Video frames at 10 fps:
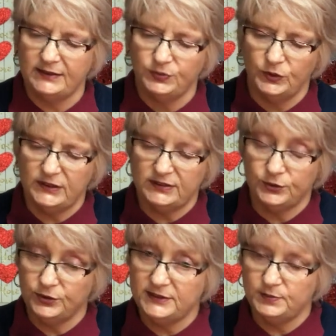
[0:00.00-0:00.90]
this was
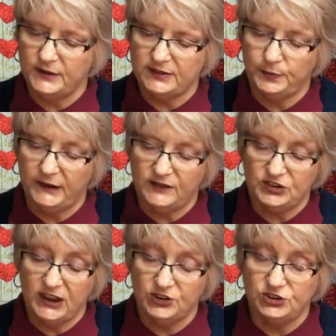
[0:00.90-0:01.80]
Christmas, but I
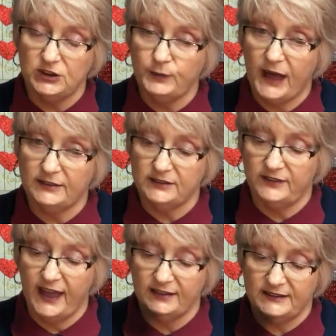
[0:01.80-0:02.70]
changed him out to
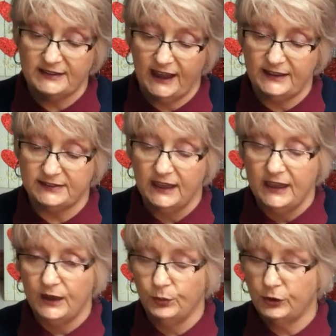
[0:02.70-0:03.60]
Valentine's.
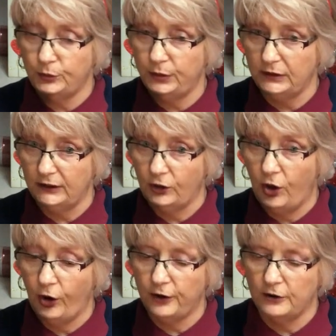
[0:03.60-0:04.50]
And we're going to put a little
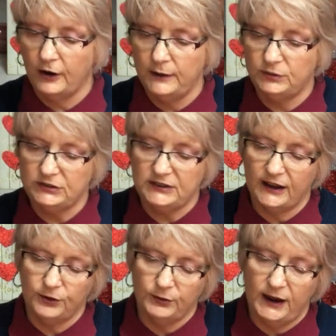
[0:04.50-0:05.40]
heart on him to
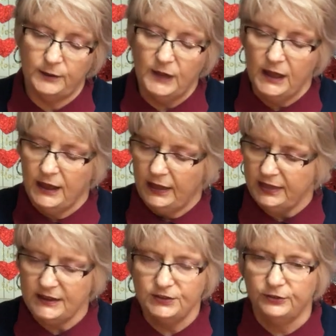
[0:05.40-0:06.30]
decorate him.
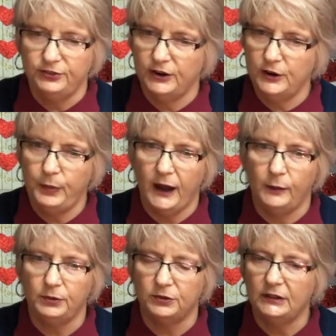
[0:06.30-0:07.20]
These are very
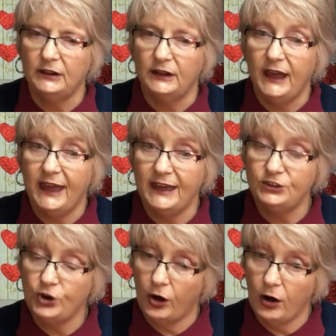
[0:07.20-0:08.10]
popular. The little
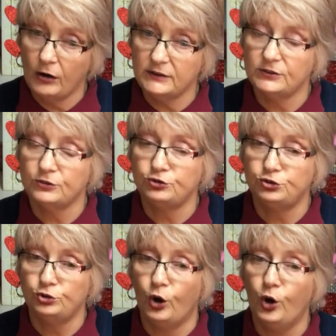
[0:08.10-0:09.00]
hedgehogs are
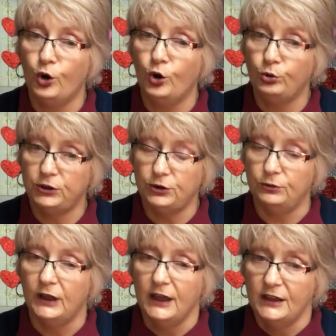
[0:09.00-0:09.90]
so cute.